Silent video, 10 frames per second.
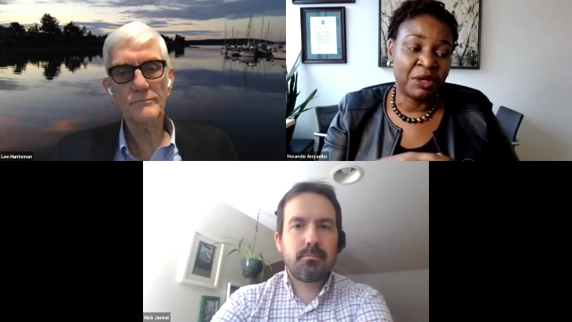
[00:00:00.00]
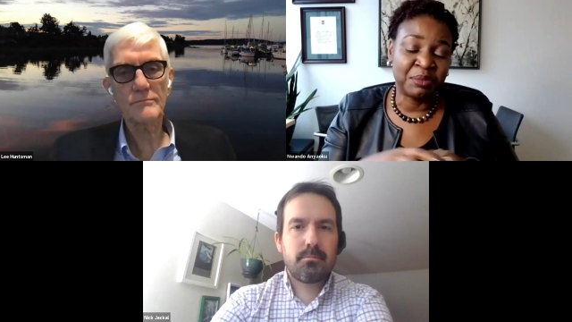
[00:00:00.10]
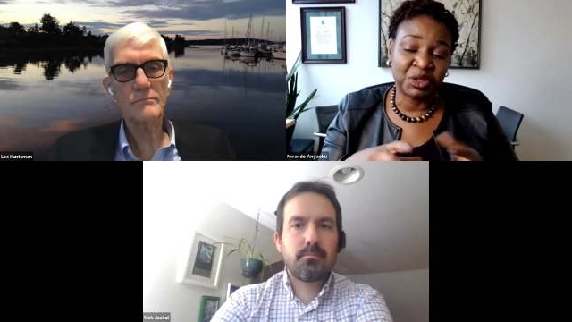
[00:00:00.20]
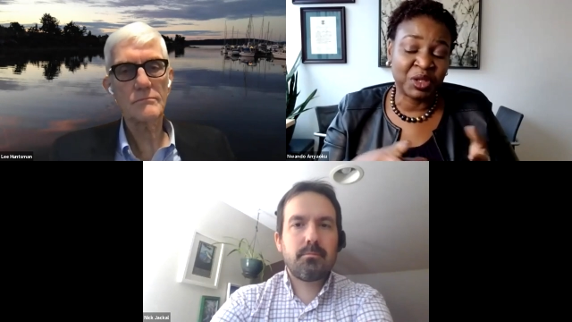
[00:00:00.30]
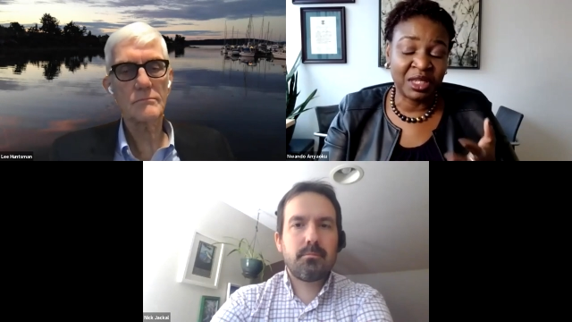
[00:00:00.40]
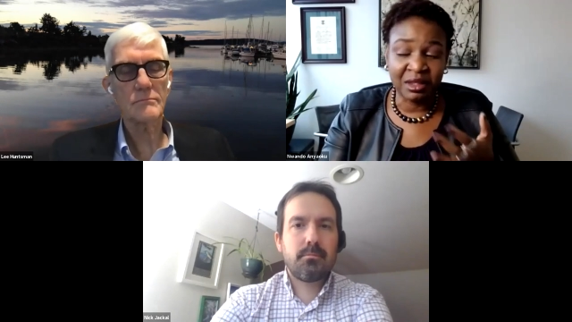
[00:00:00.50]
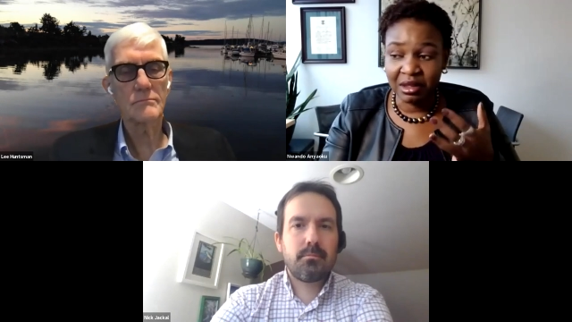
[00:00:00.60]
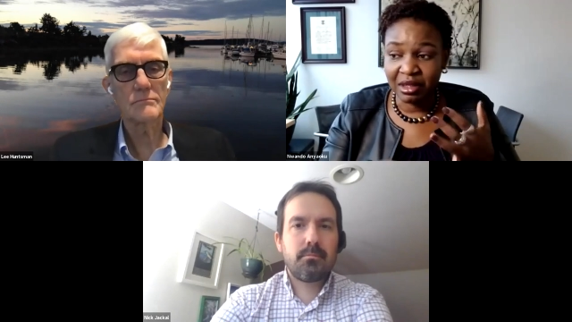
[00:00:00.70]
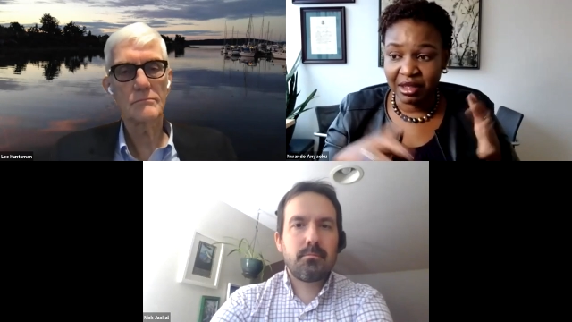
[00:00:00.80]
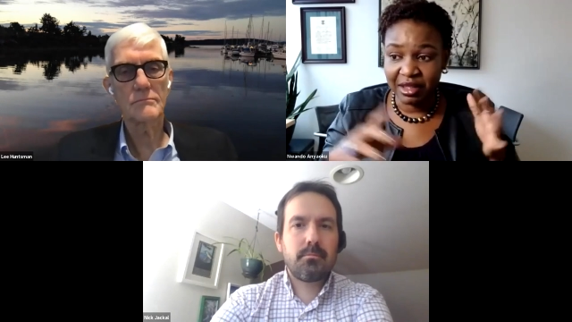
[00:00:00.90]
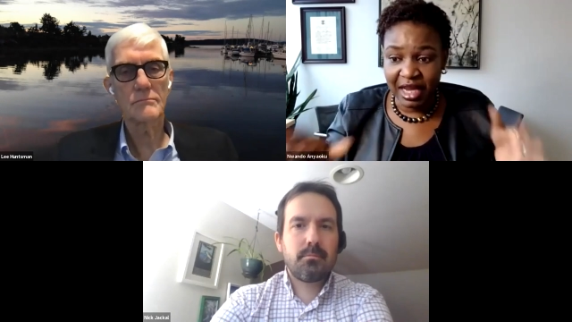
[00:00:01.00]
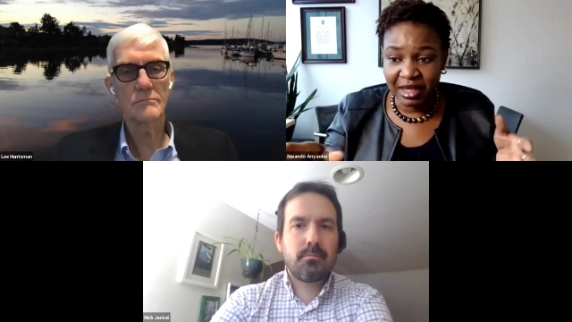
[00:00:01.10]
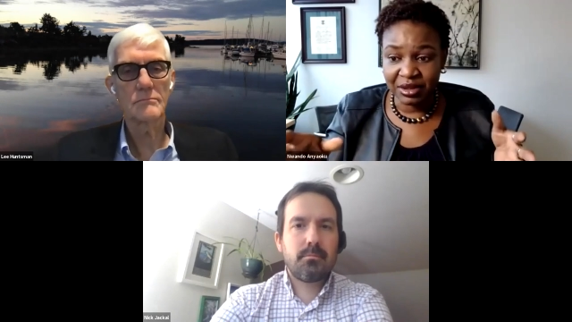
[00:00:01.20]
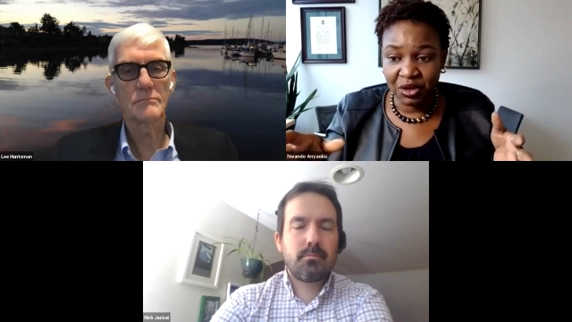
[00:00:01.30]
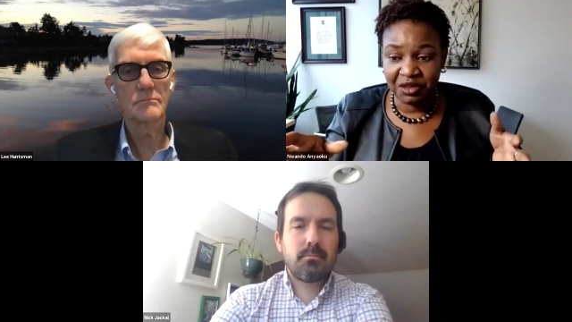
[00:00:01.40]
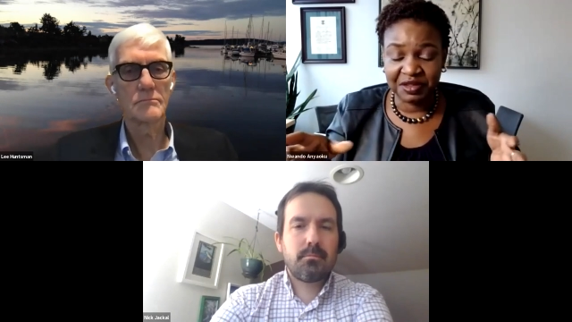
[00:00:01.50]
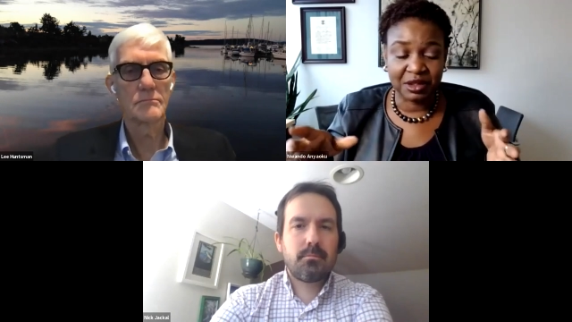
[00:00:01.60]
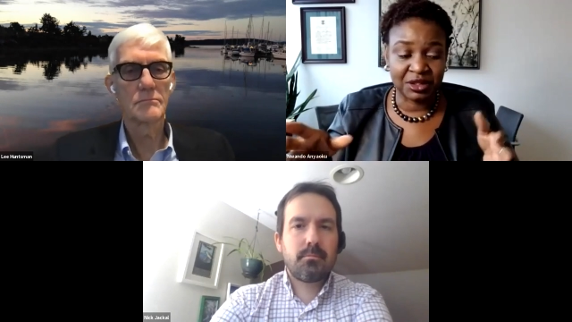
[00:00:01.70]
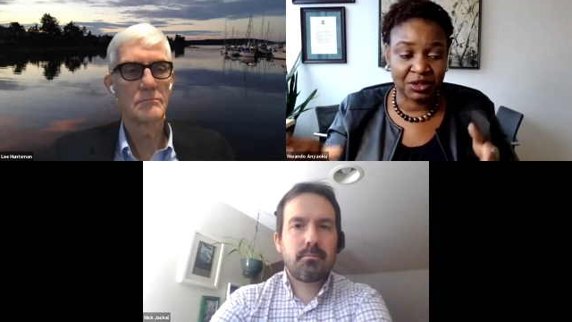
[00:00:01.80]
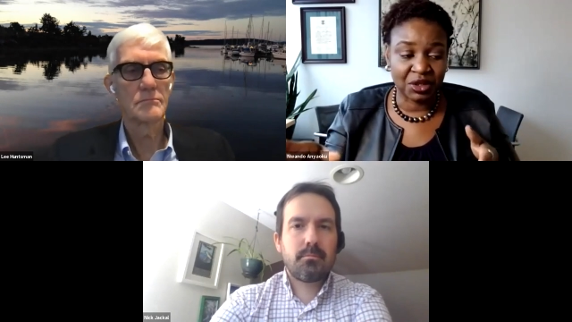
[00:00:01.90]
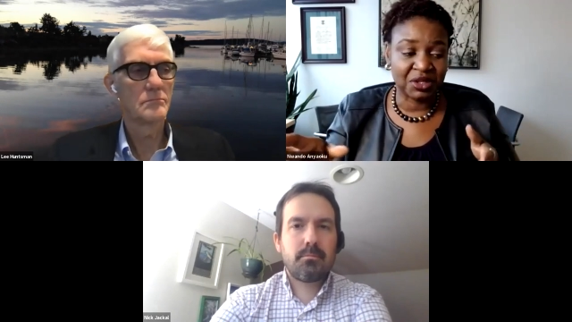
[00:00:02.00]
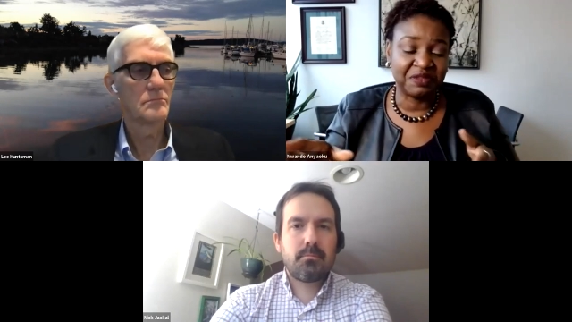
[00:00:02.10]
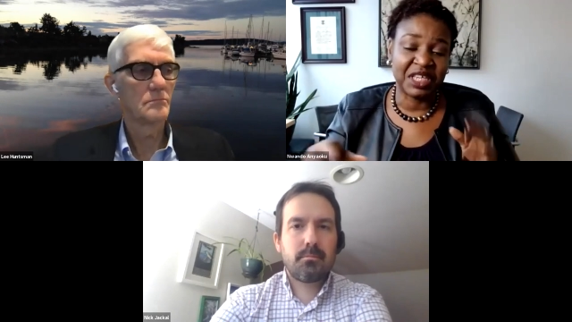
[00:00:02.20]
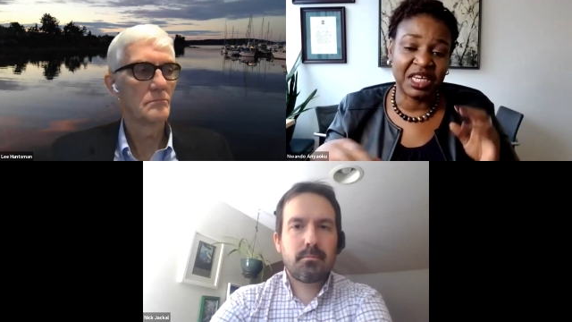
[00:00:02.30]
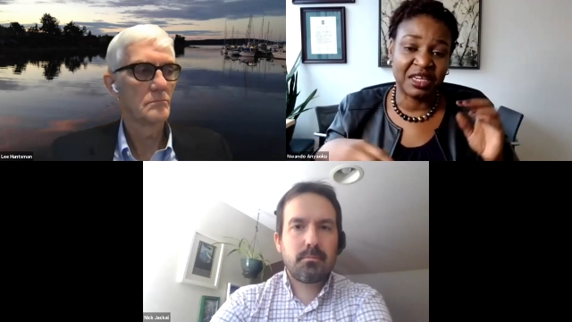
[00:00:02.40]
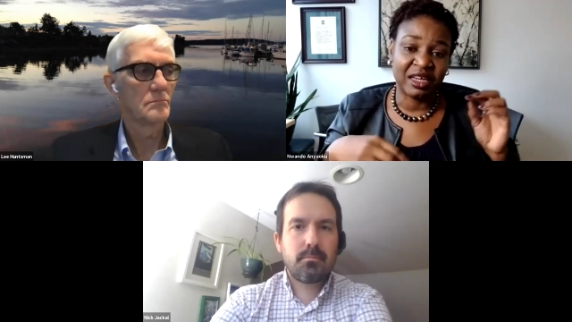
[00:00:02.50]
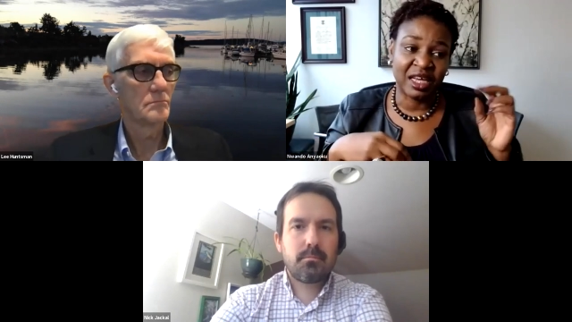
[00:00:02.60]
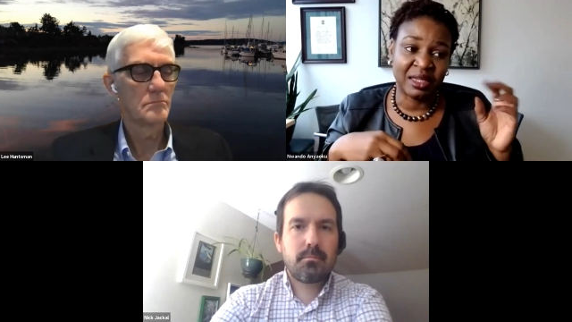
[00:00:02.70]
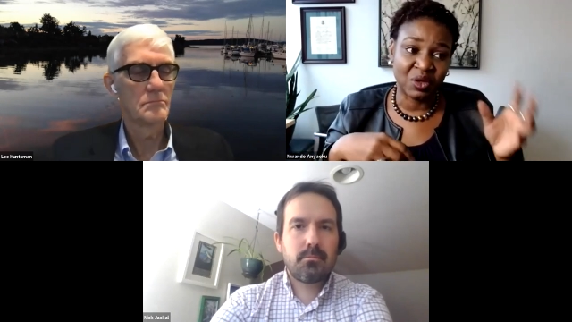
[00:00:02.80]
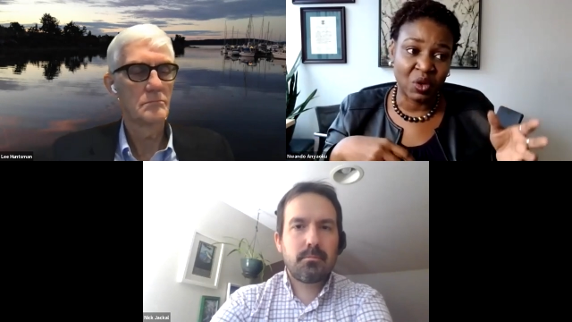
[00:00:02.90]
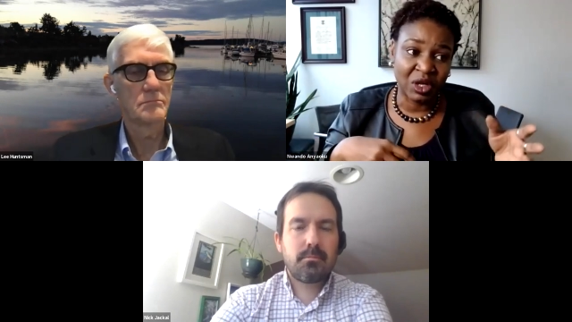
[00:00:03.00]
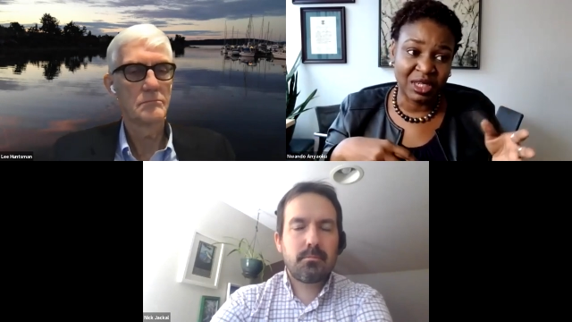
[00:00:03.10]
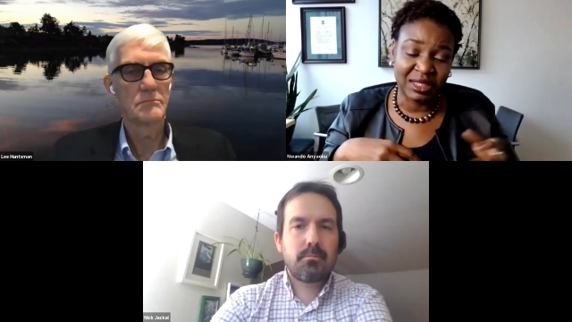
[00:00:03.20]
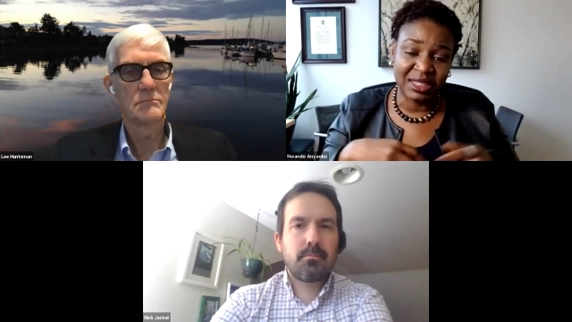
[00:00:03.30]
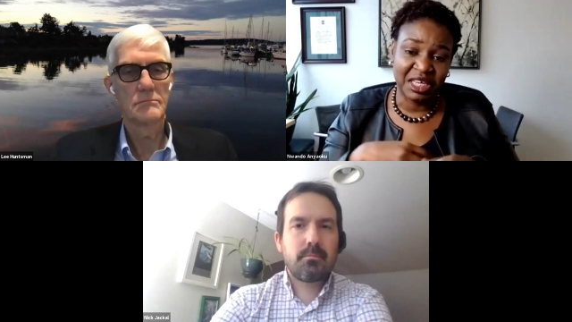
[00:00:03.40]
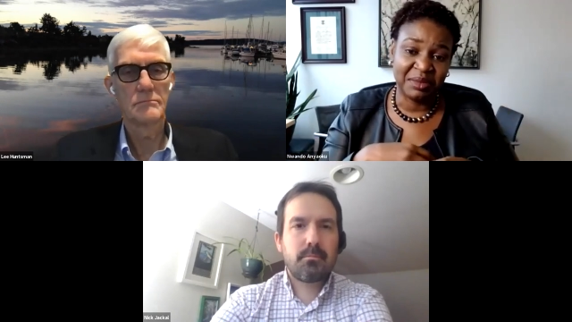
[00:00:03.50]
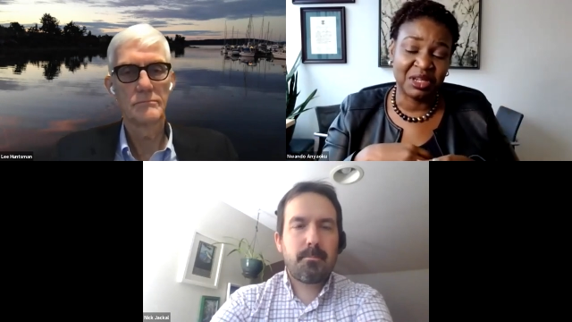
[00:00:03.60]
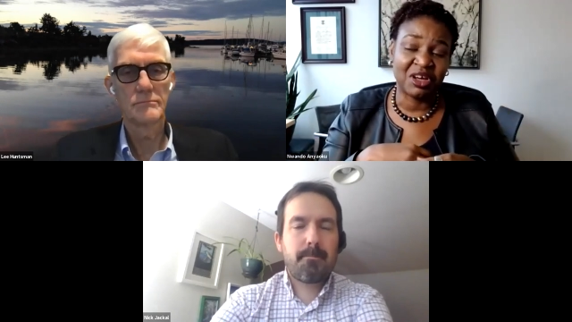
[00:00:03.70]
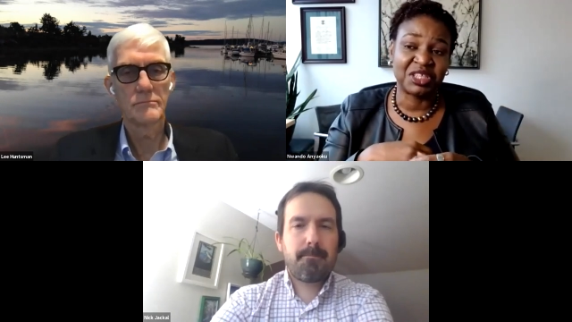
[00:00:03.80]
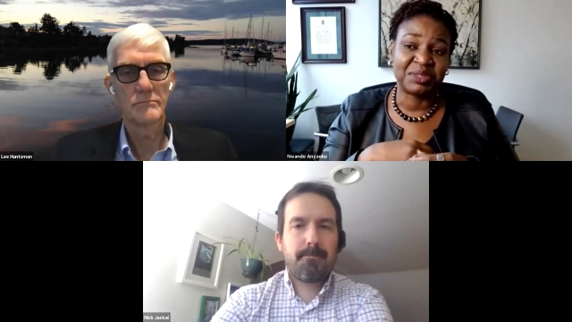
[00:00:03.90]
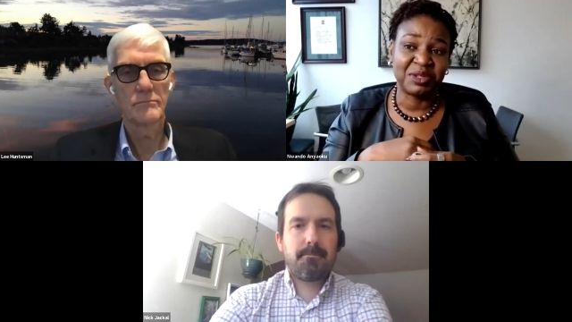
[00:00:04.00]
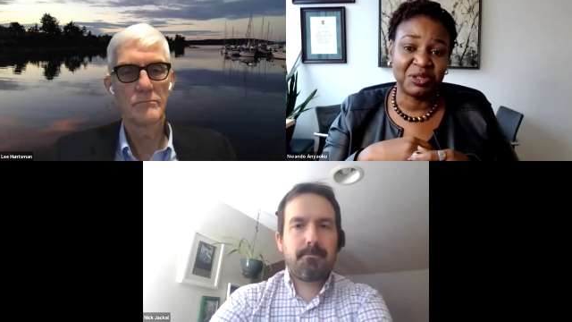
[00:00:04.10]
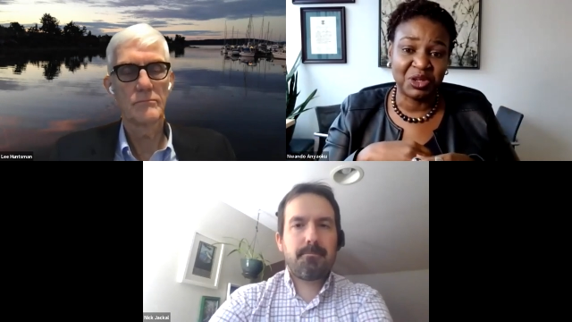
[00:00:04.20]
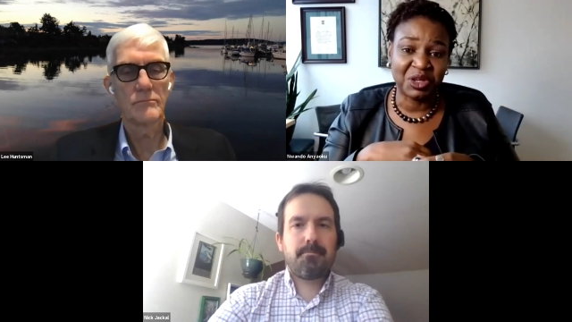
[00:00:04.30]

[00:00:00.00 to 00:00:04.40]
Speaker 1: But between that sort of source of data and the quality team in the hospital,